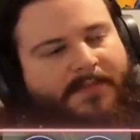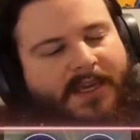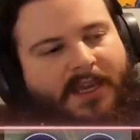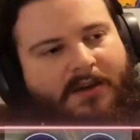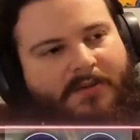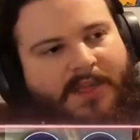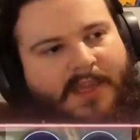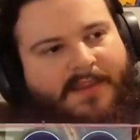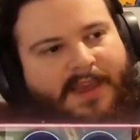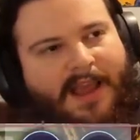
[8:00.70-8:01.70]
here we
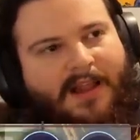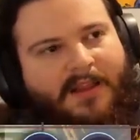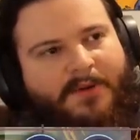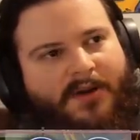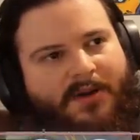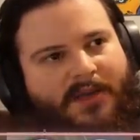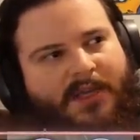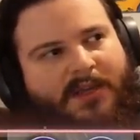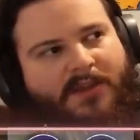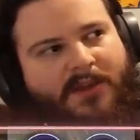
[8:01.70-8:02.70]
get into Aliber.
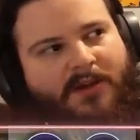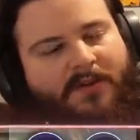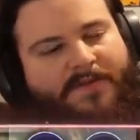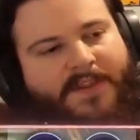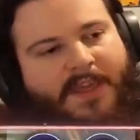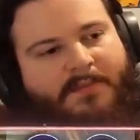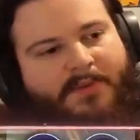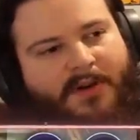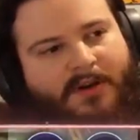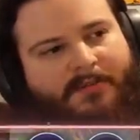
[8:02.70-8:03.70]
He's going to go for the
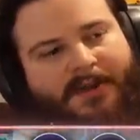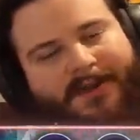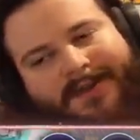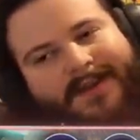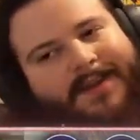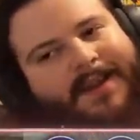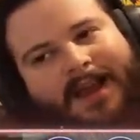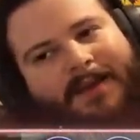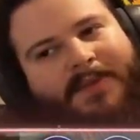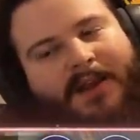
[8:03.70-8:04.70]
Imperm.
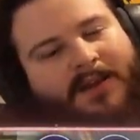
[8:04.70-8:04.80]
I'm not